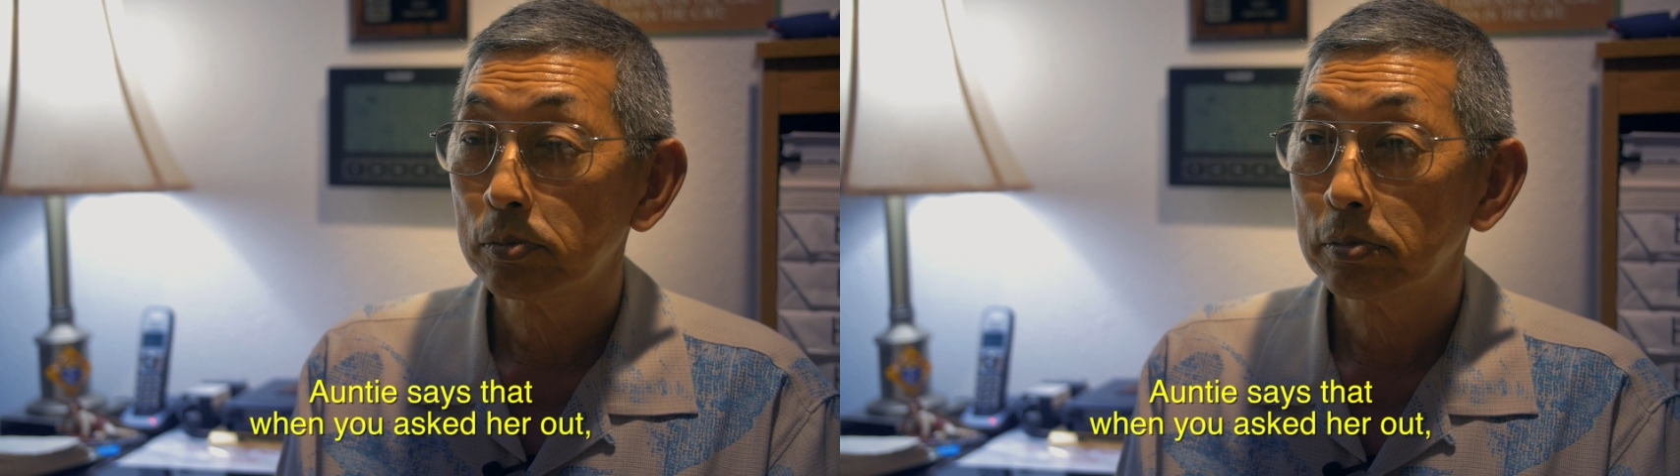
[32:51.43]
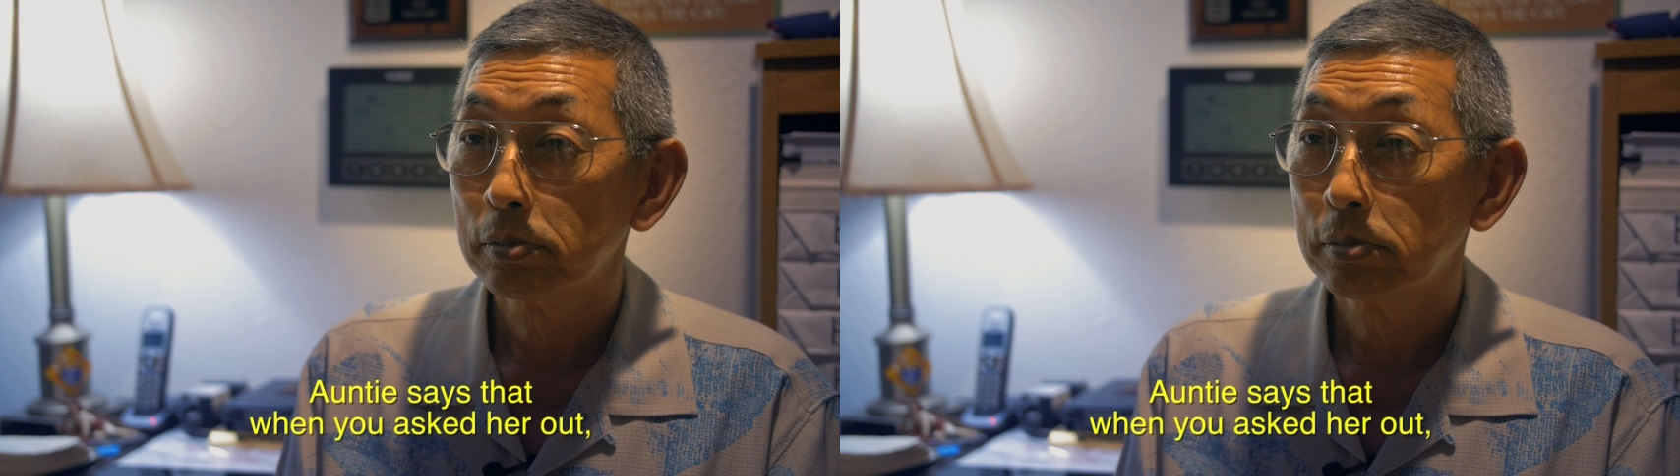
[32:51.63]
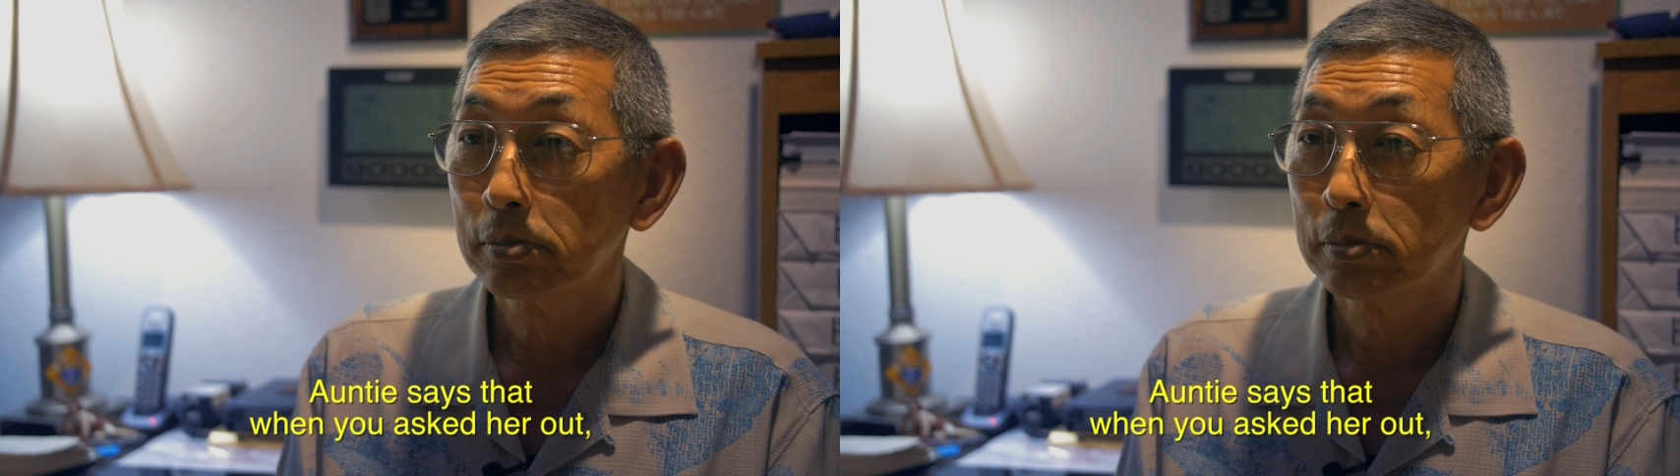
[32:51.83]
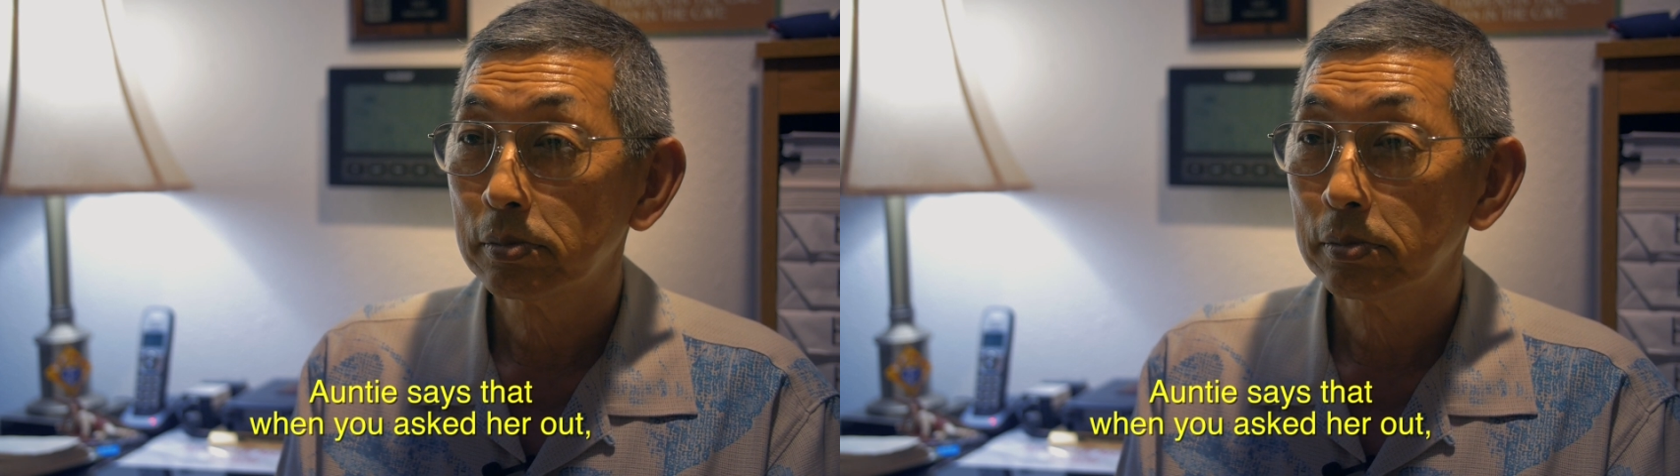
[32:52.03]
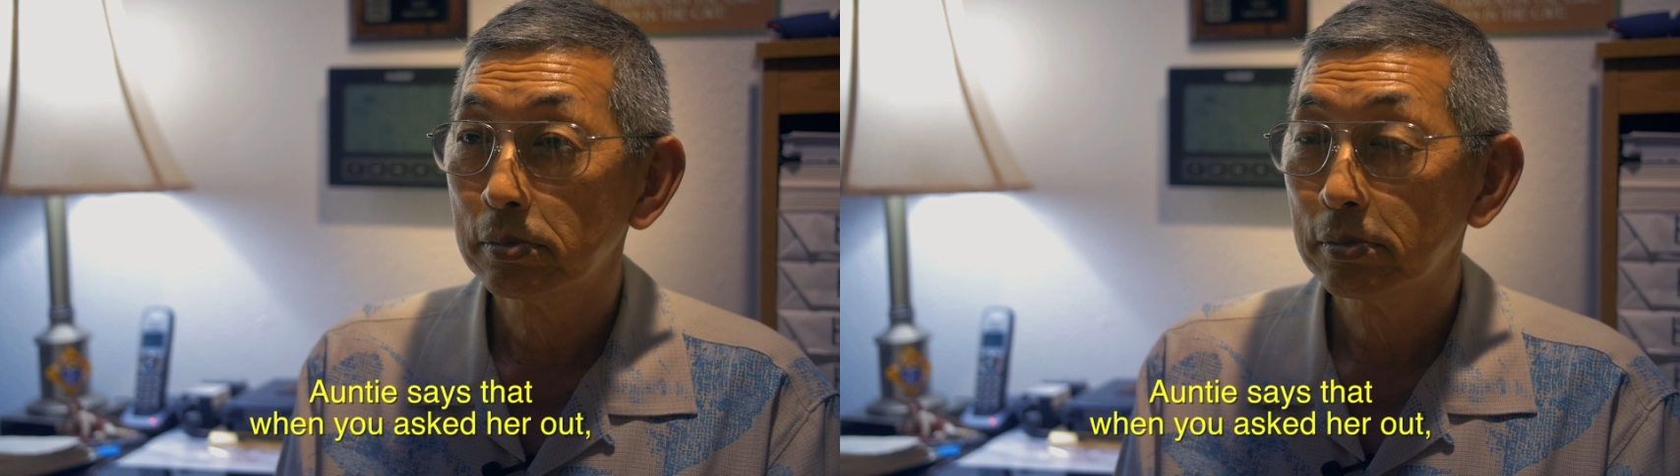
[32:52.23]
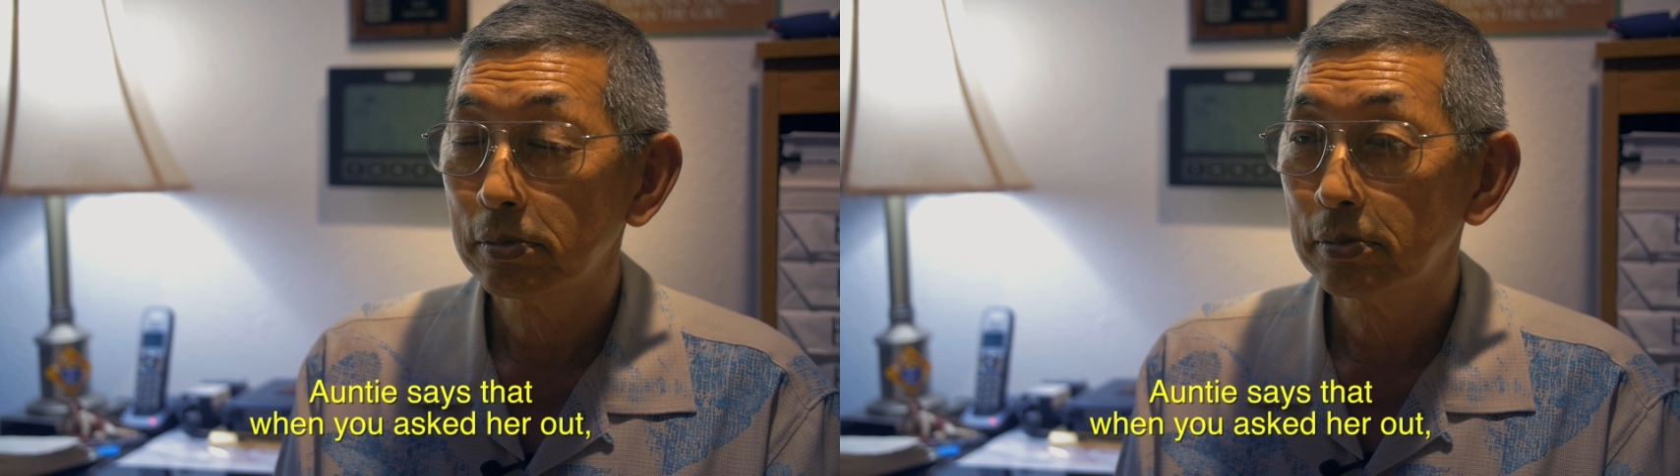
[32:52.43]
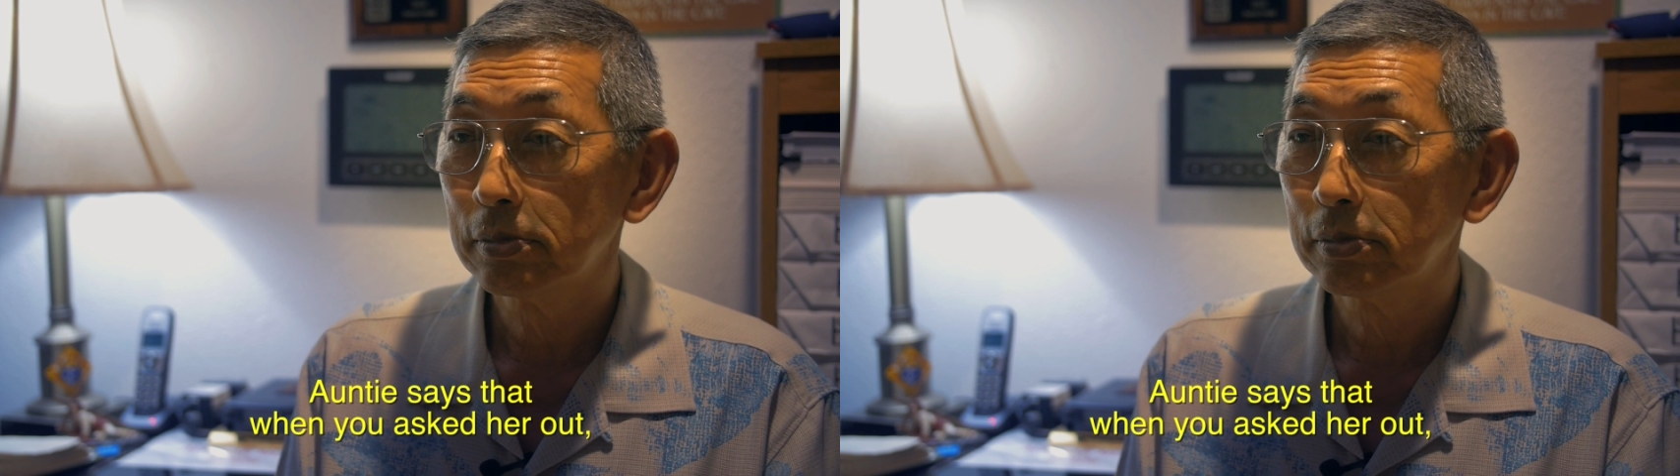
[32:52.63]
Auntie says that when